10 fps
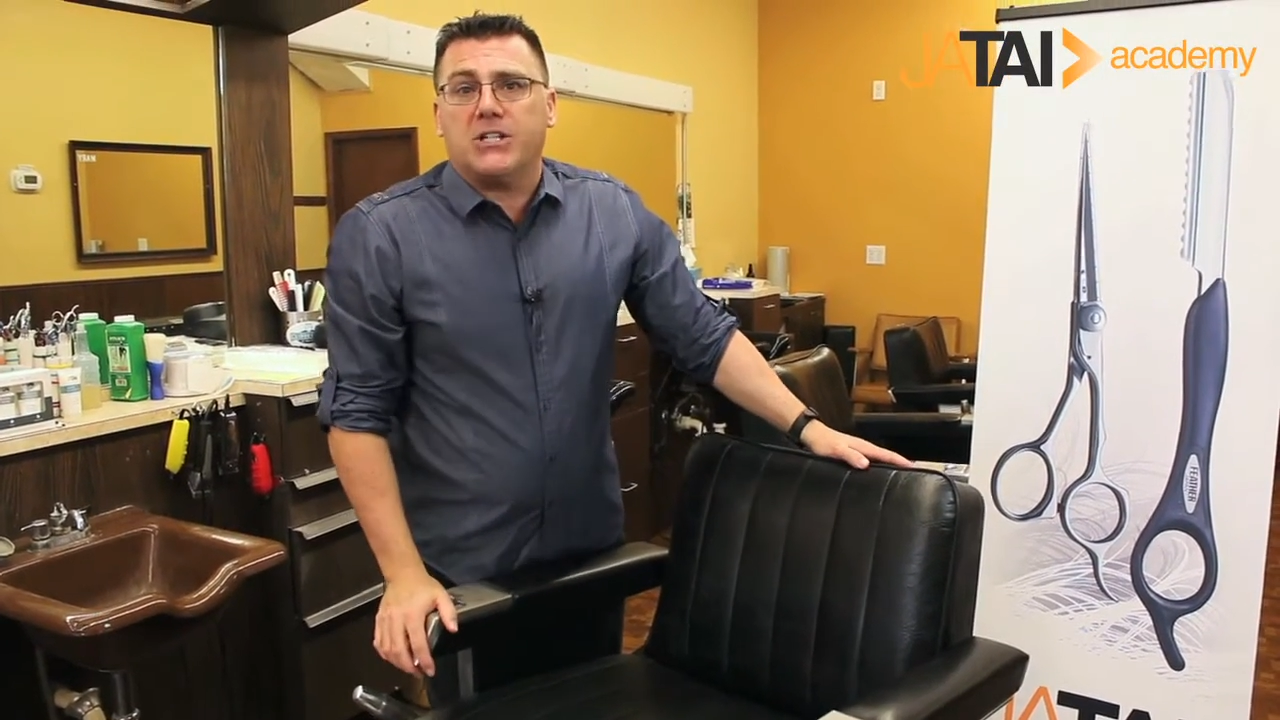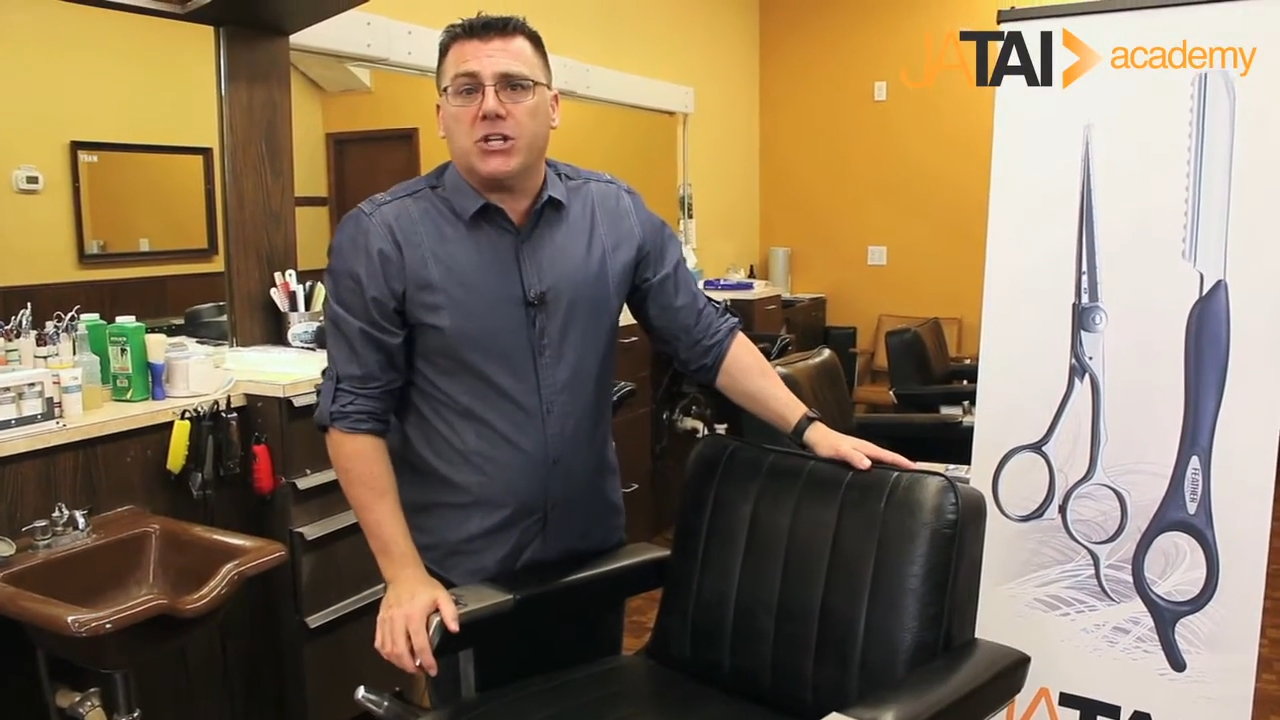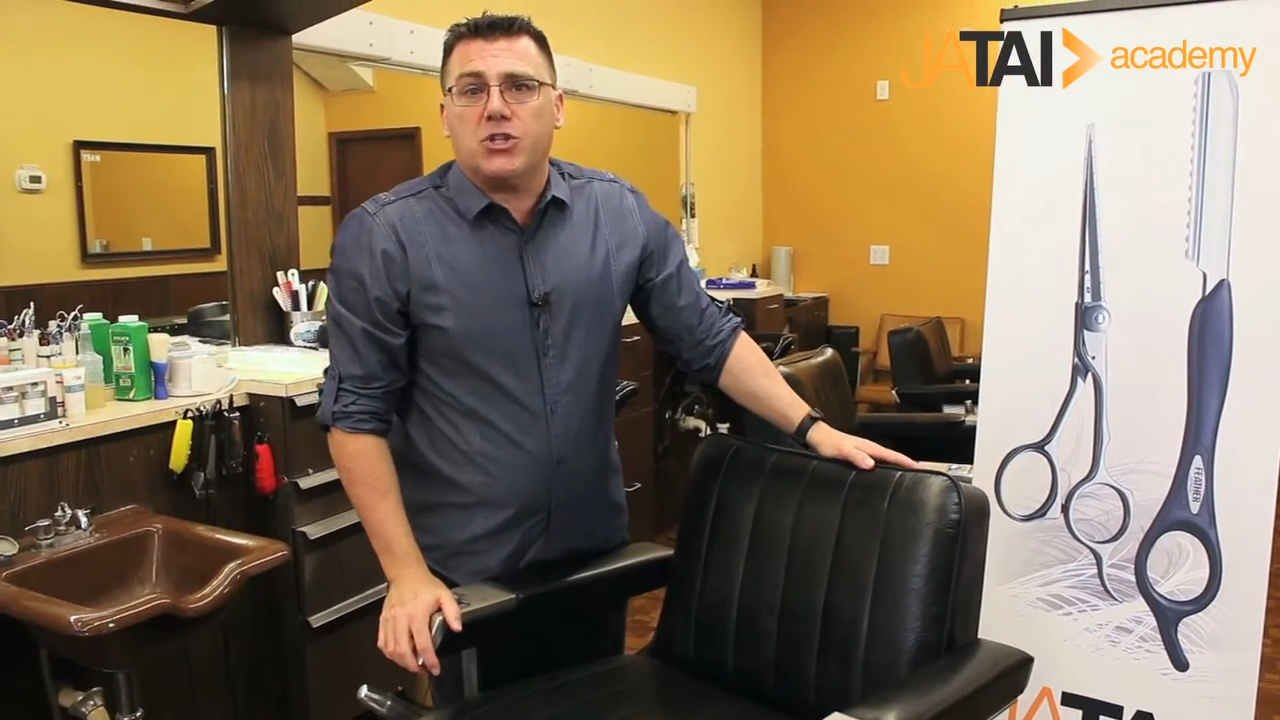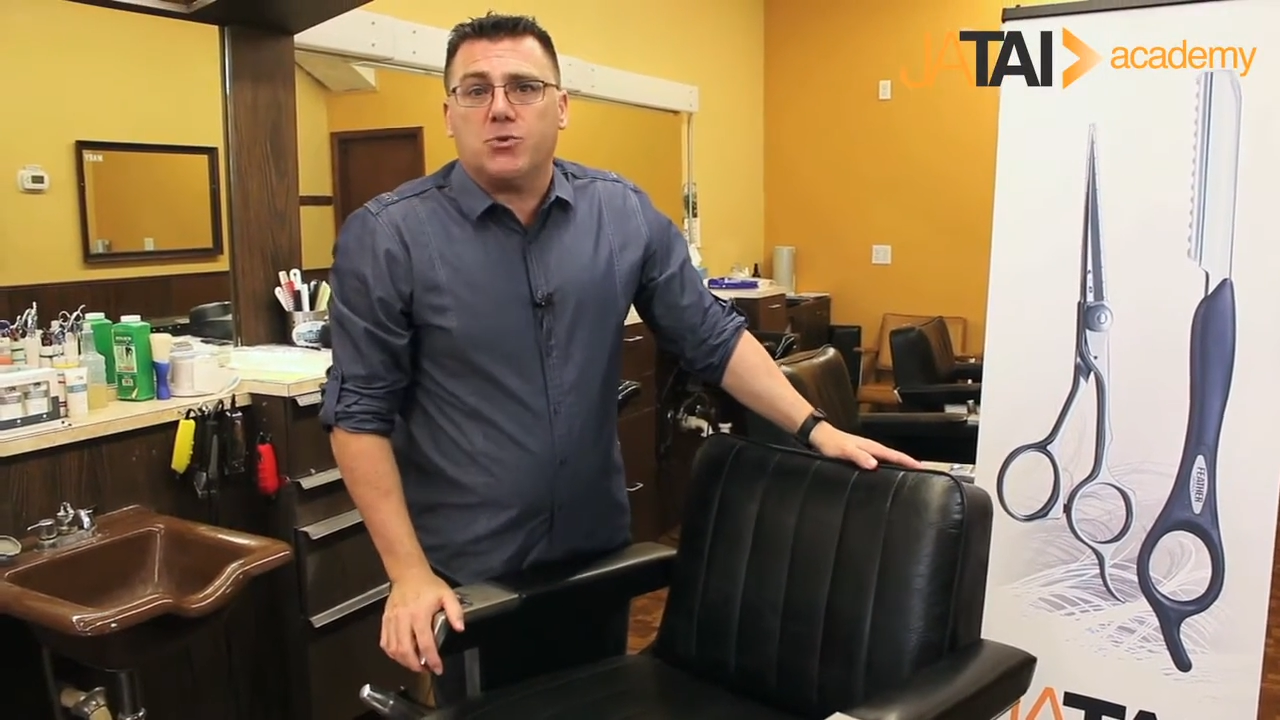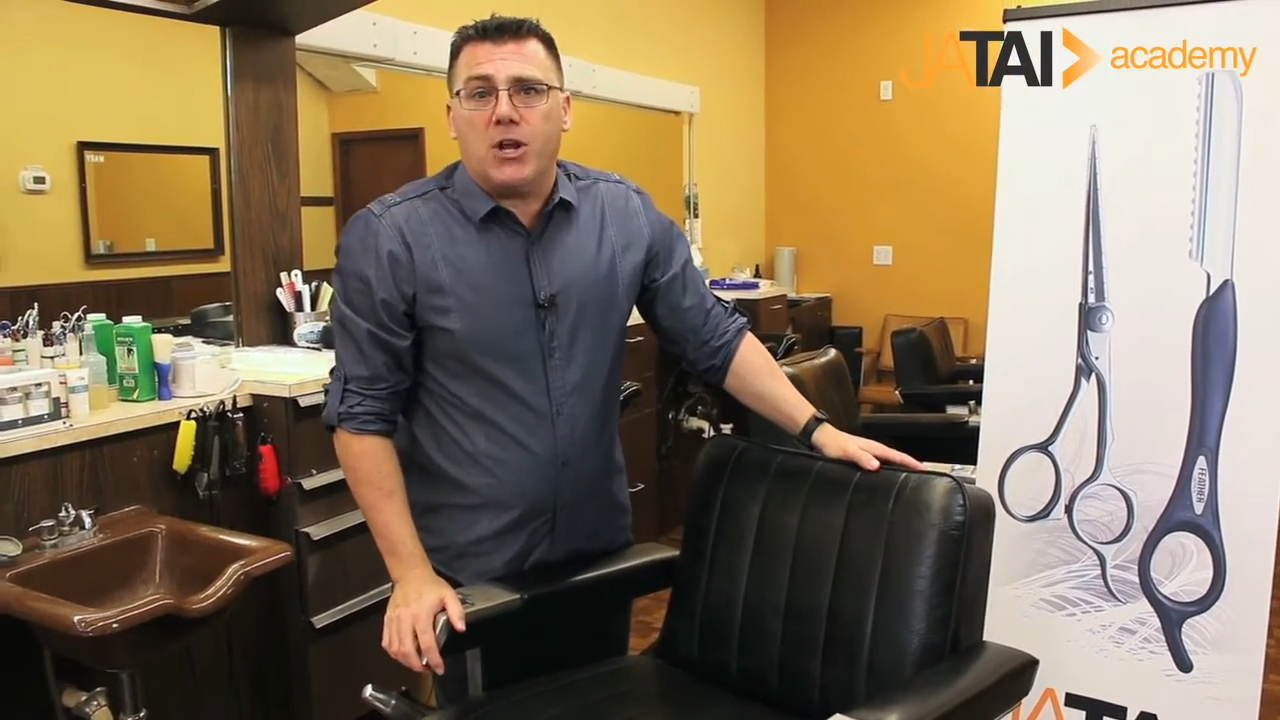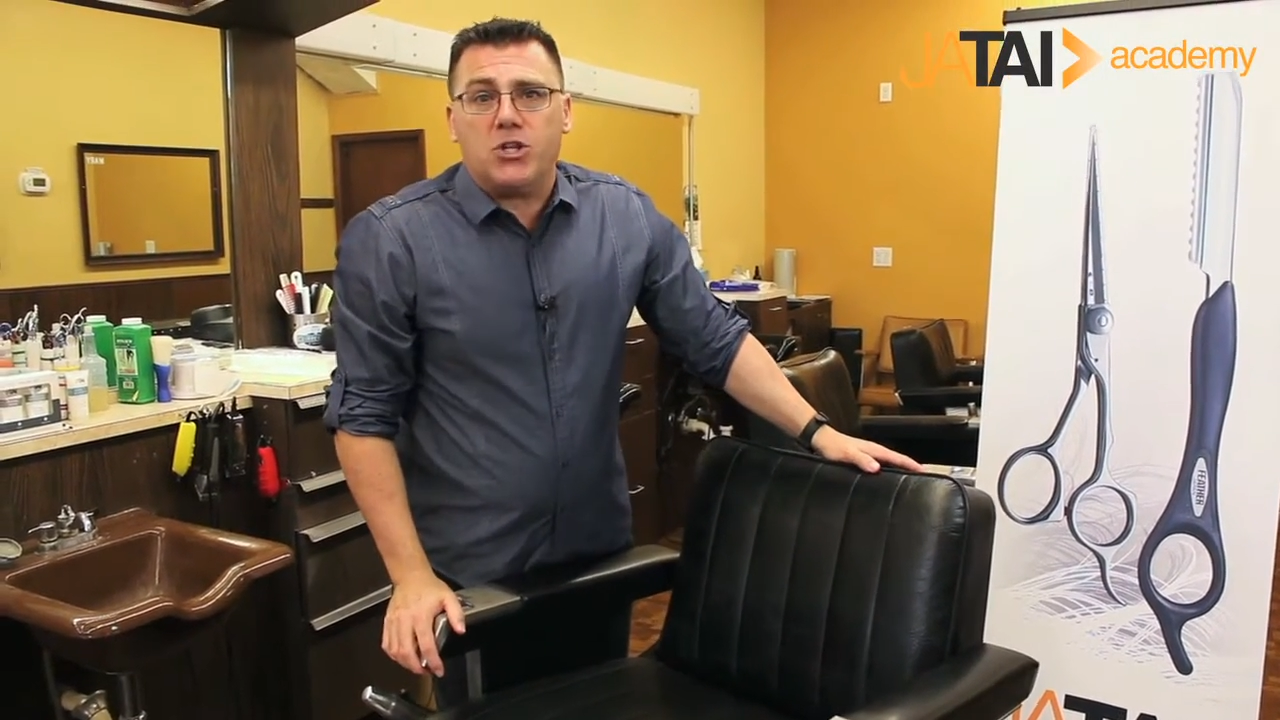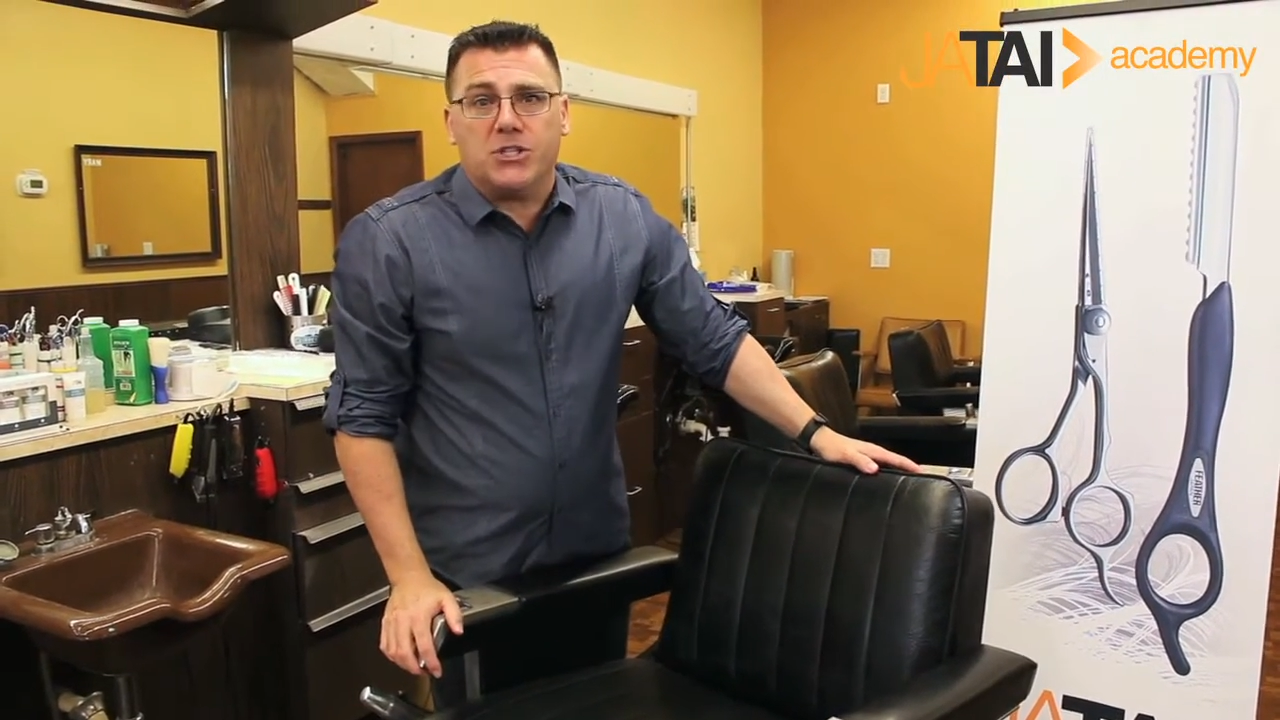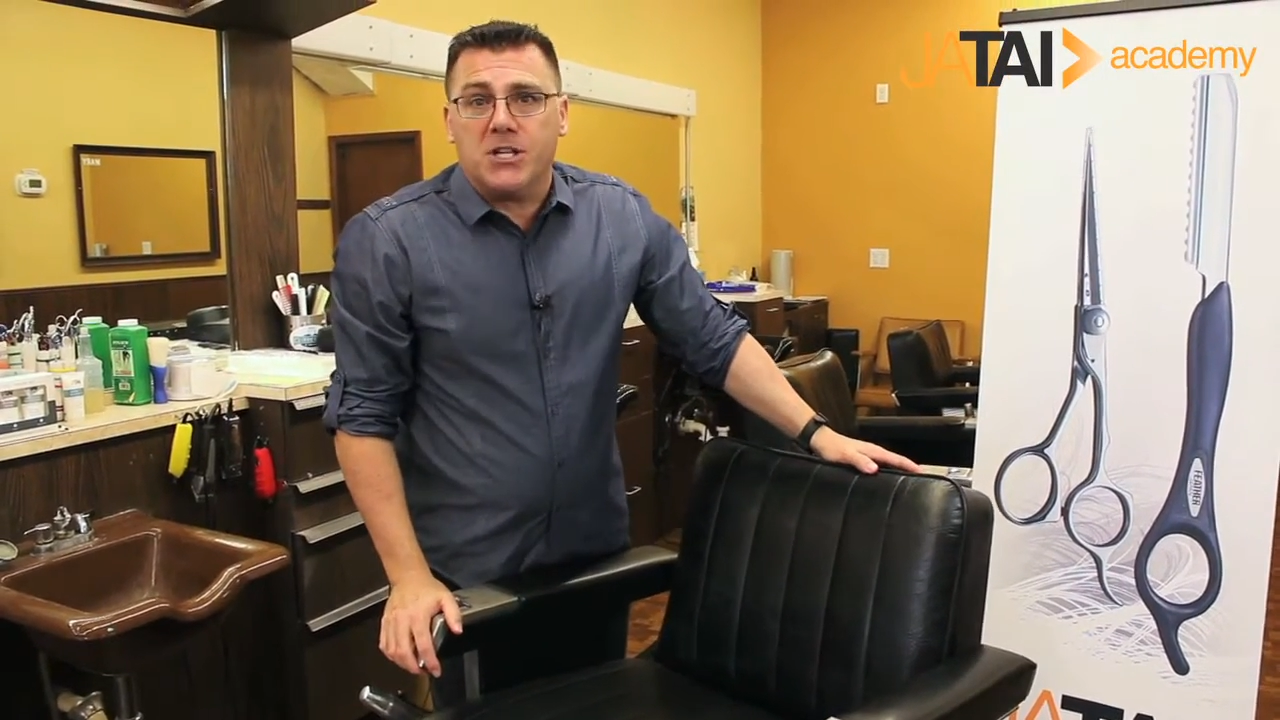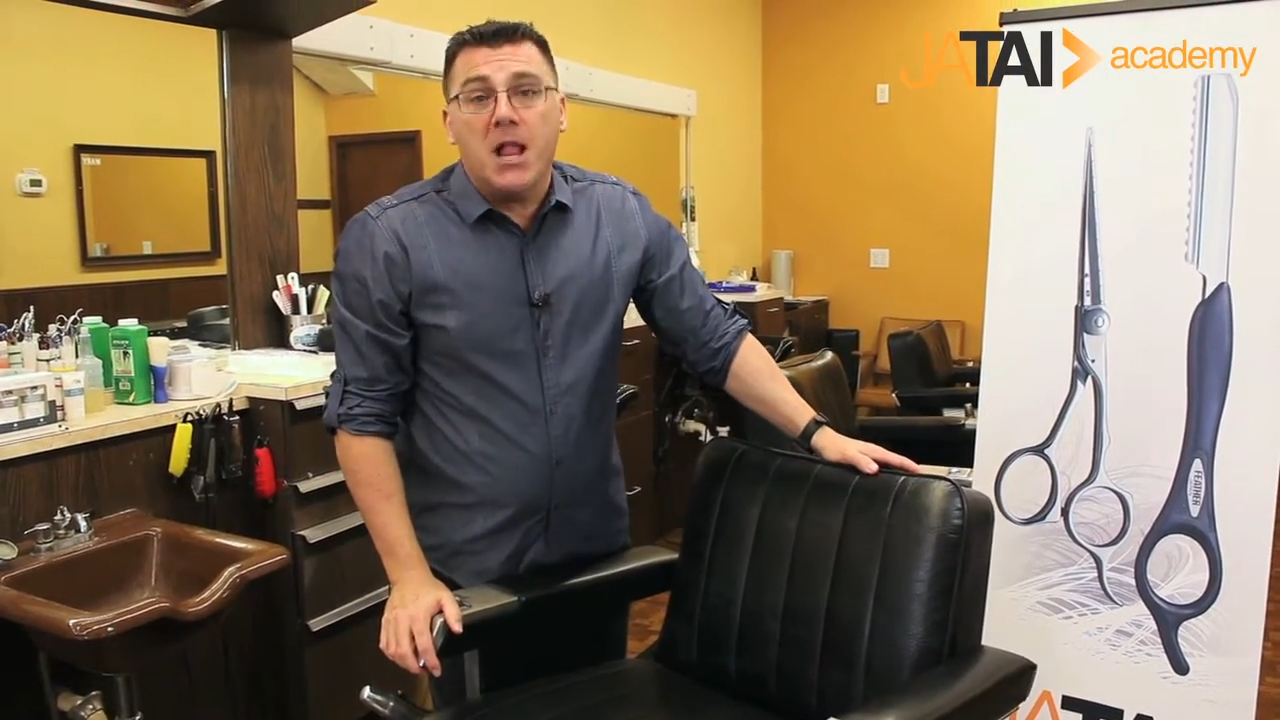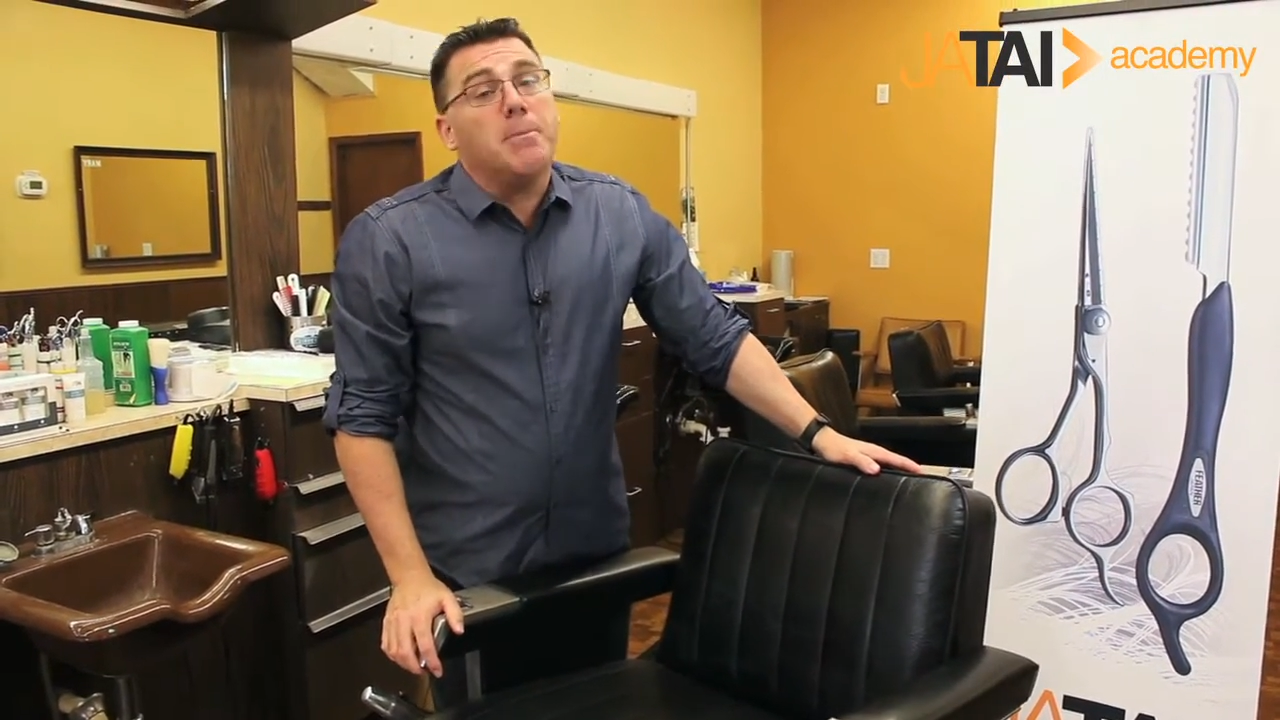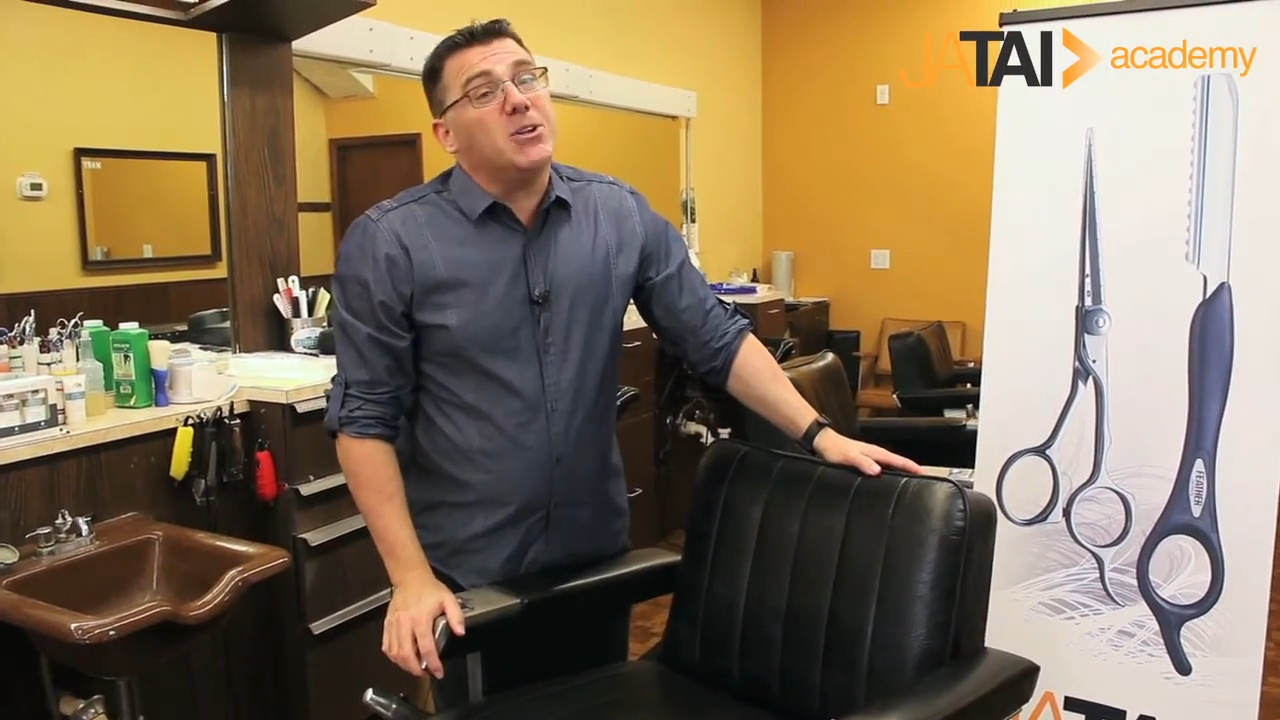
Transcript: situations,